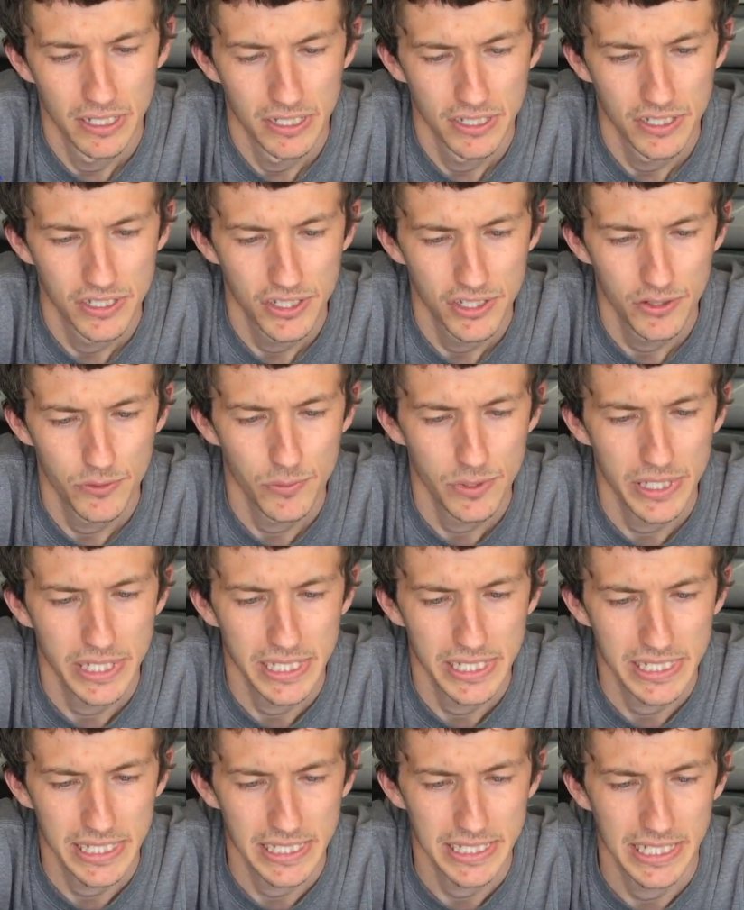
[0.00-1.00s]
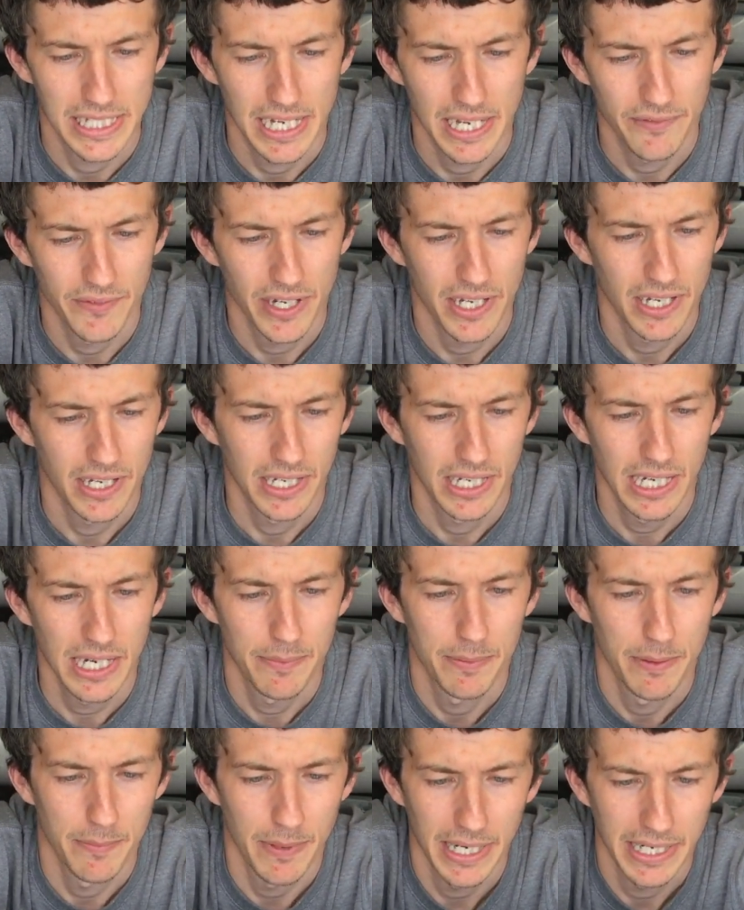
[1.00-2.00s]
squeeze it together, clip
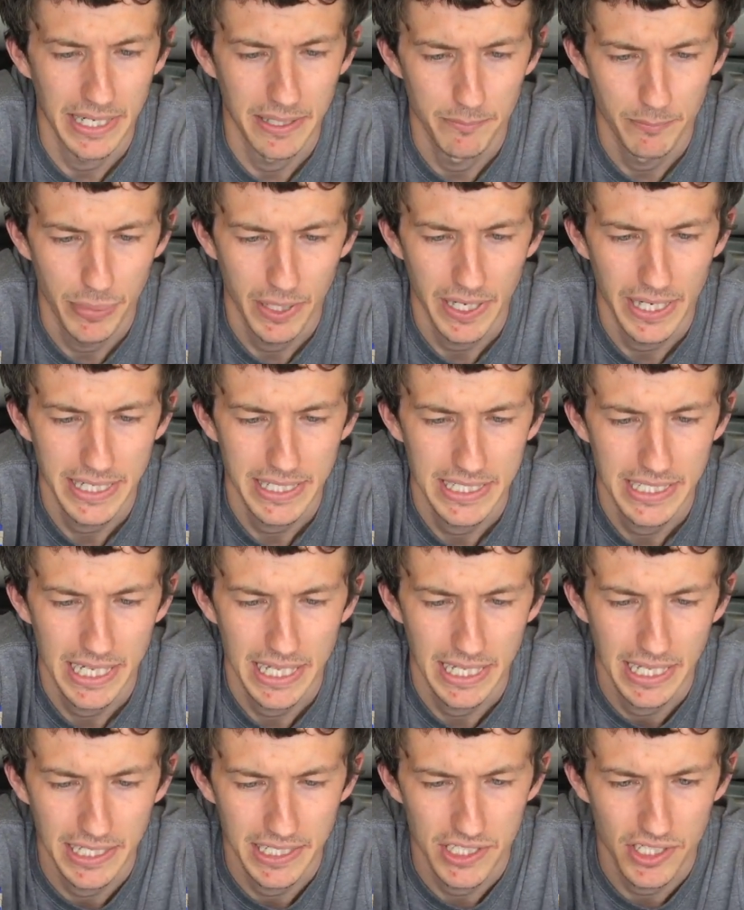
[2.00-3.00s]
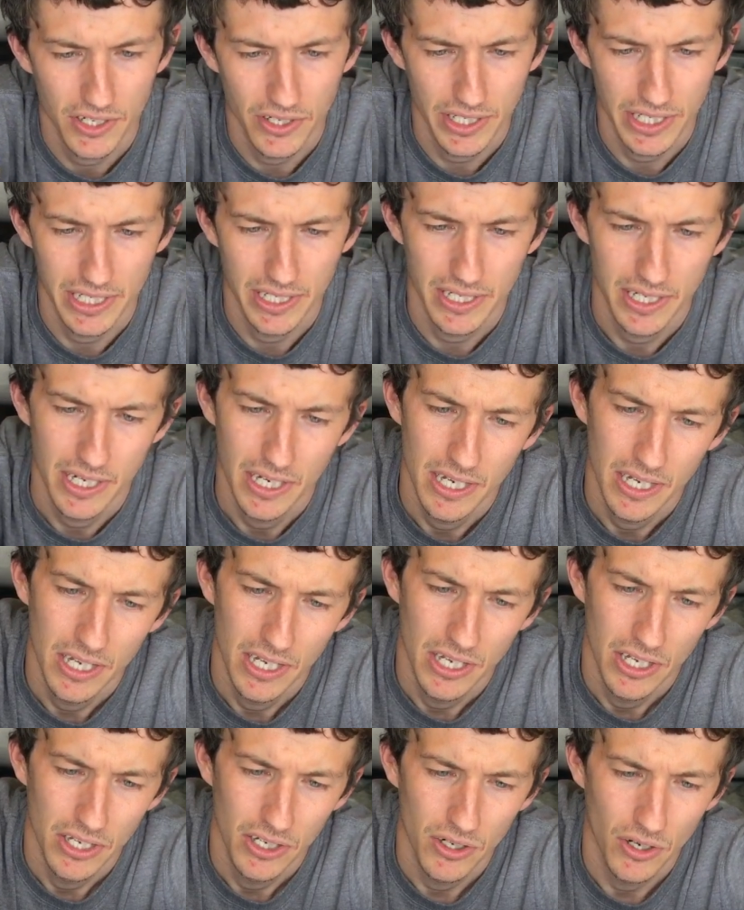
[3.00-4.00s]
it back in place, get that sliding
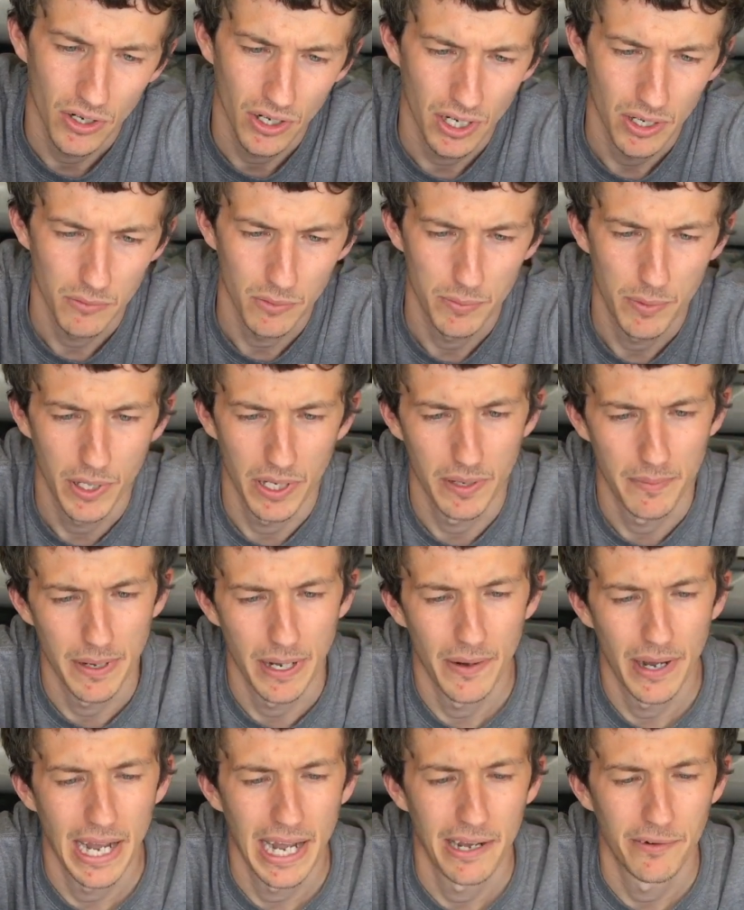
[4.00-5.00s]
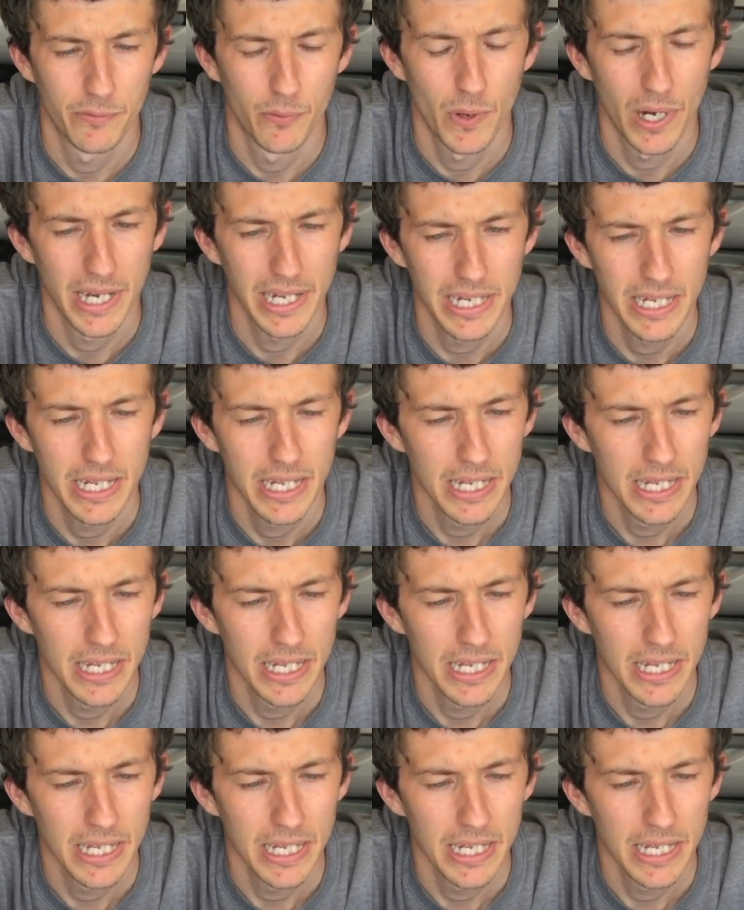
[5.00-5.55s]
collar, we'll put it about halfway.